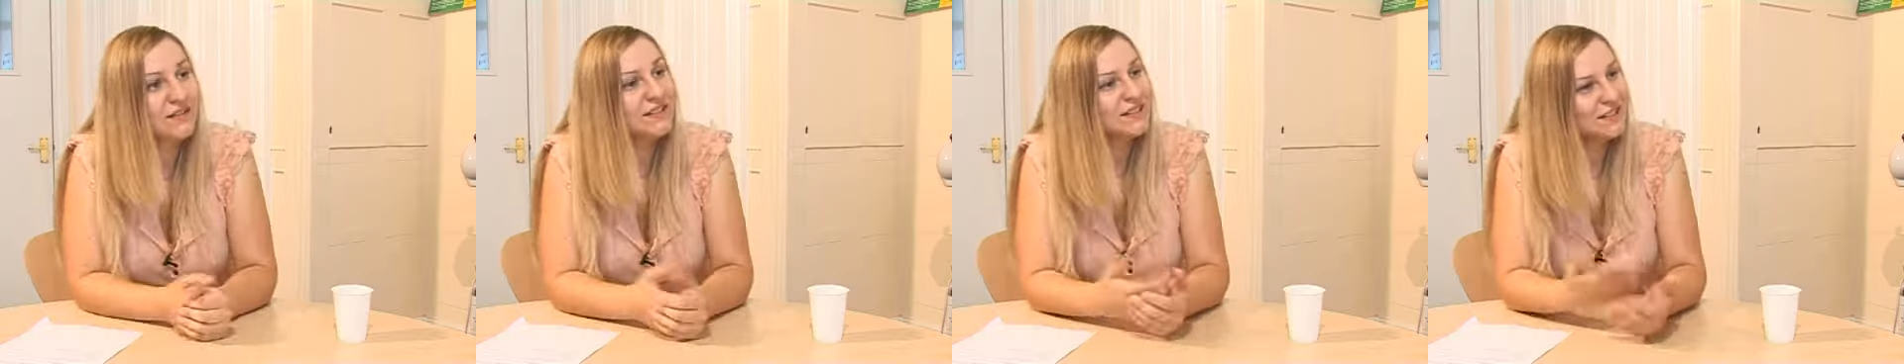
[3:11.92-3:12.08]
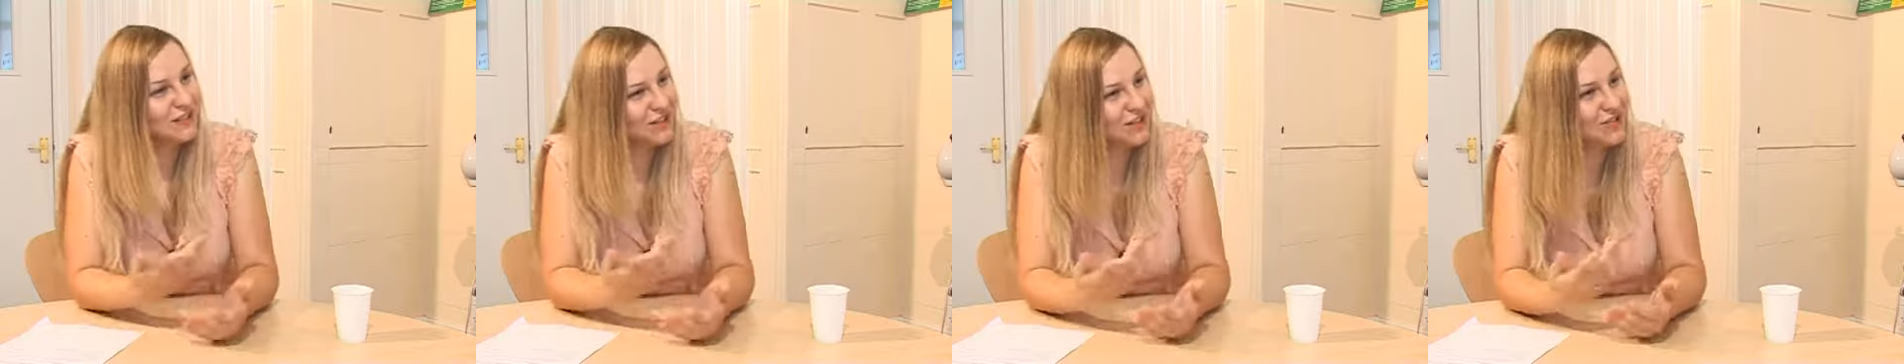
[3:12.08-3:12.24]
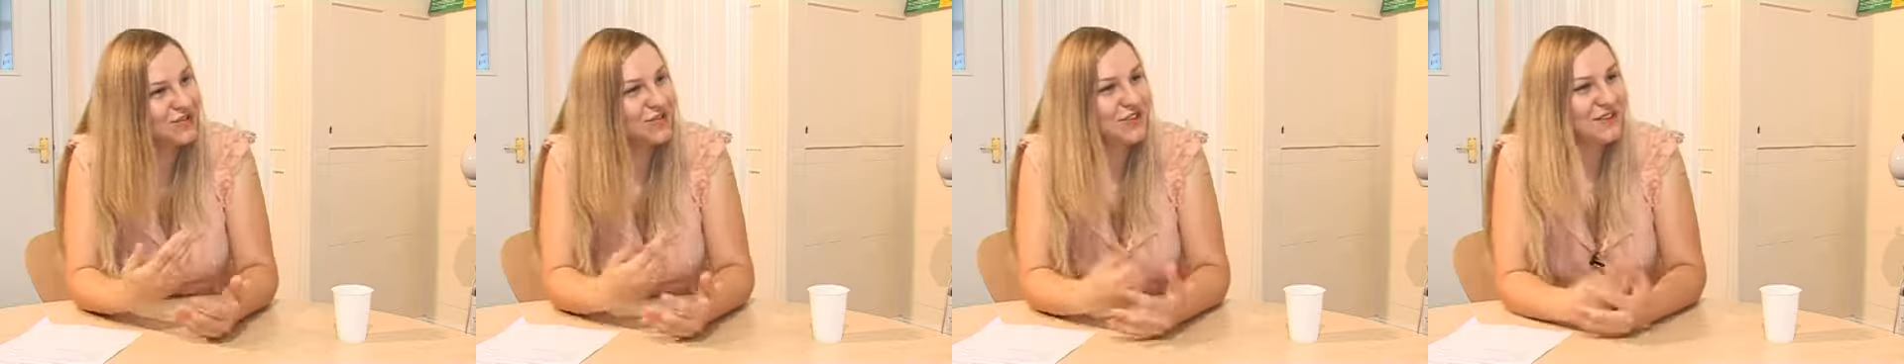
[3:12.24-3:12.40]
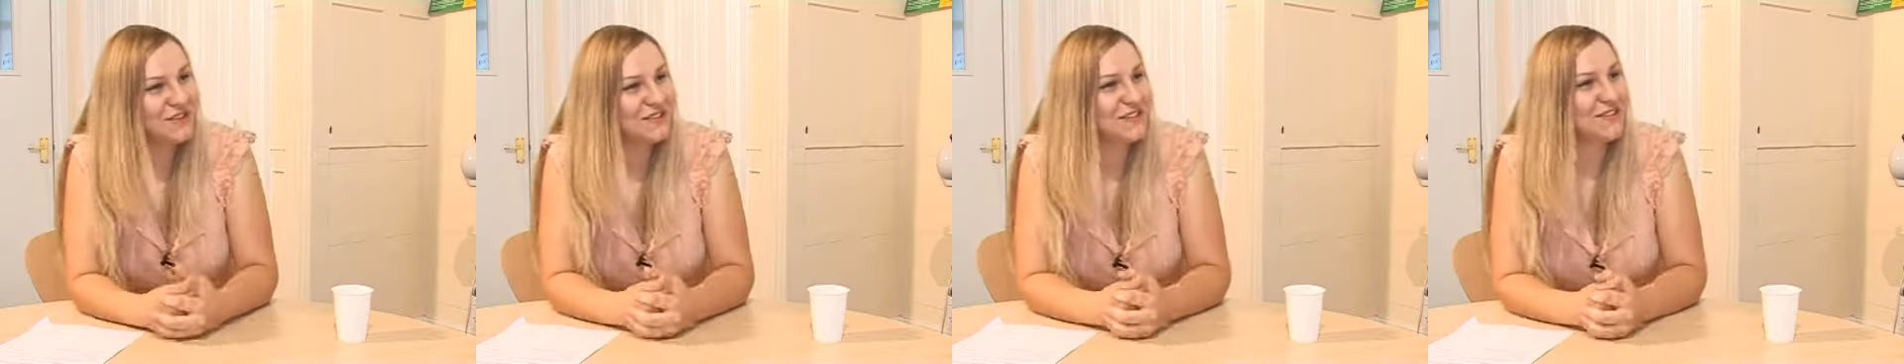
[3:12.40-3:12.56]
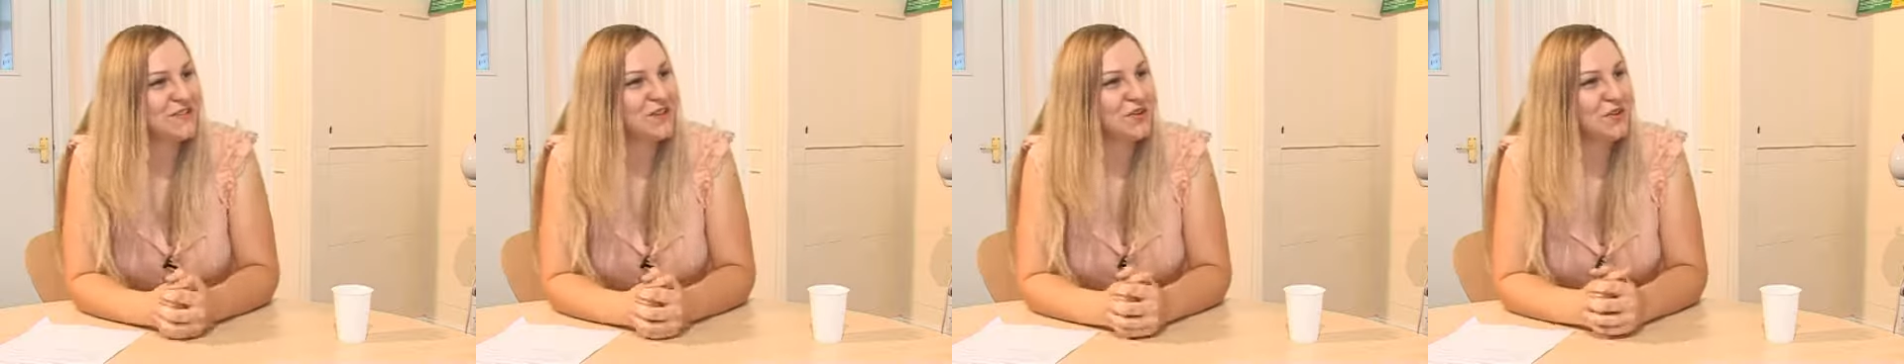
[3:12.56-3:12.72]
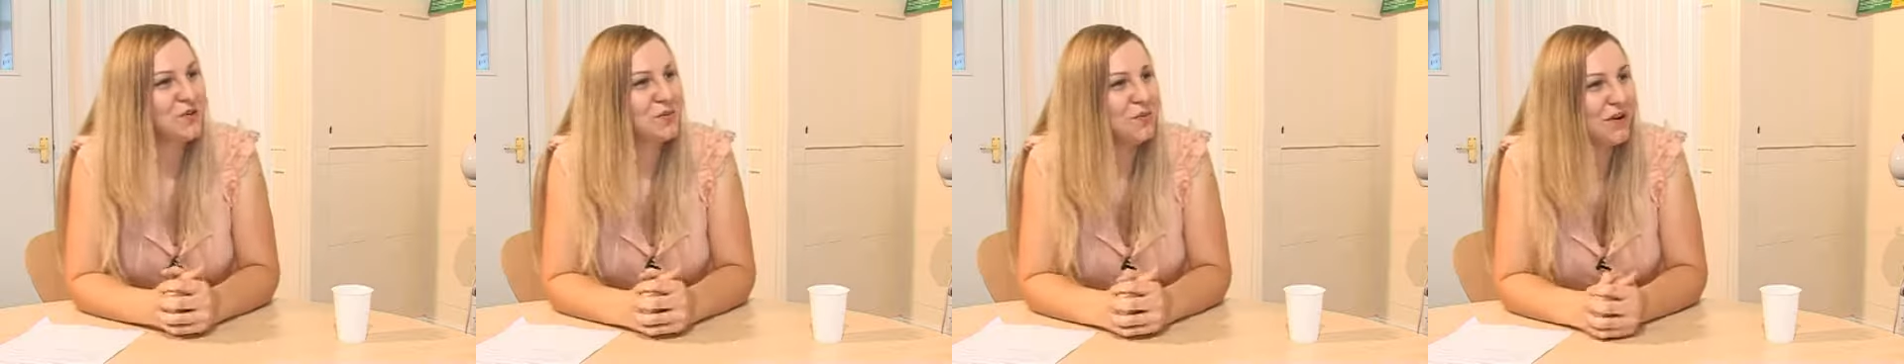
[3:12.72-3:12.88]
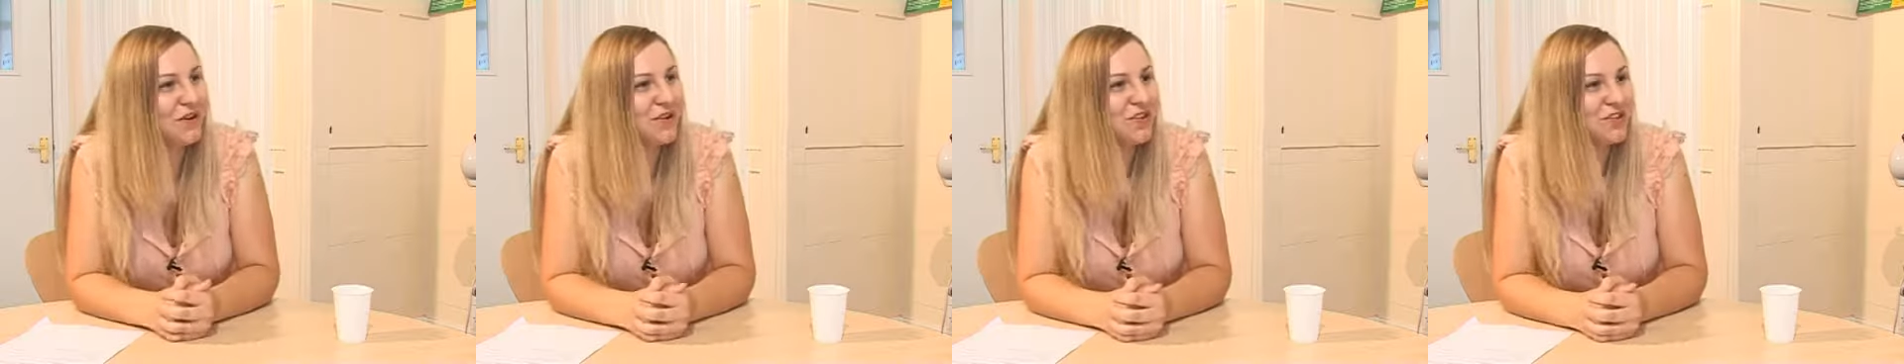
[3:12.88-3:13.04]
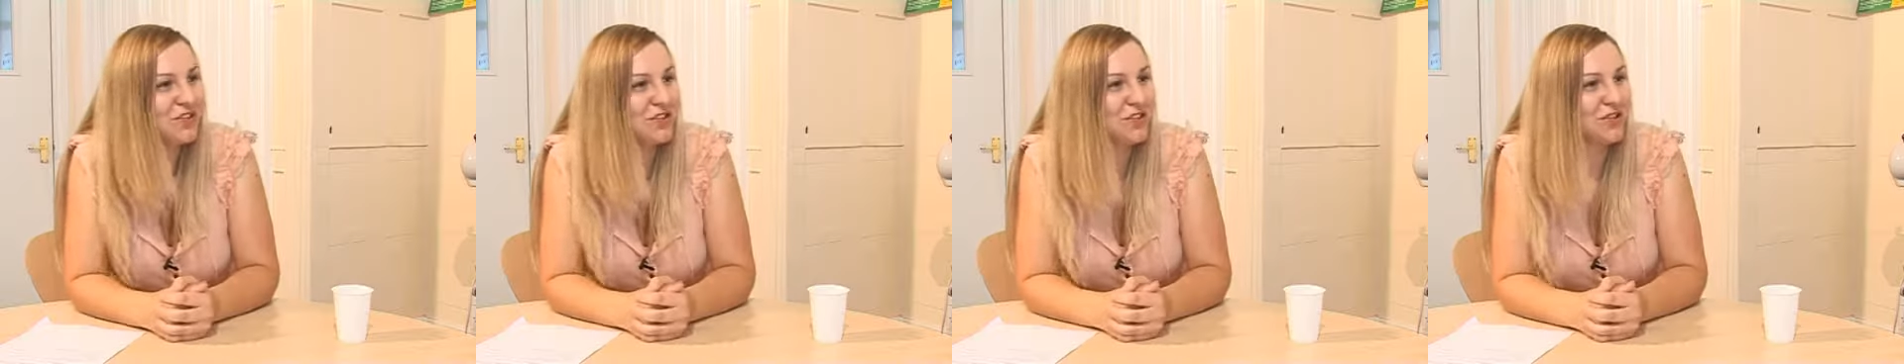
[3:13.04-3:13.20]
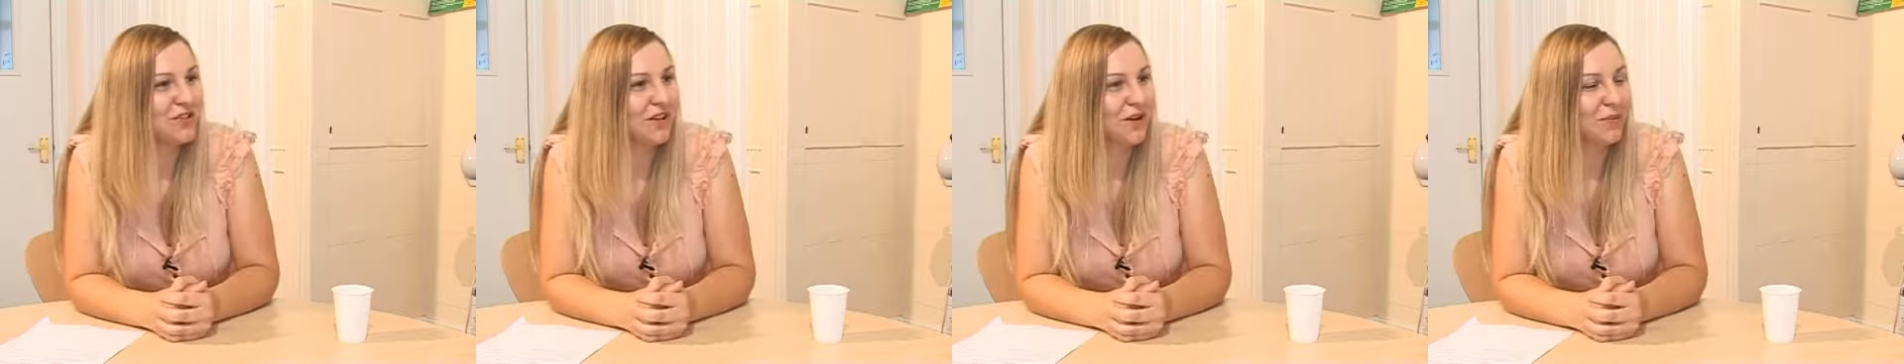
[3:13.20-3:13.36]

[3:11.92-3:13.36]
So it's interesting that you mentioned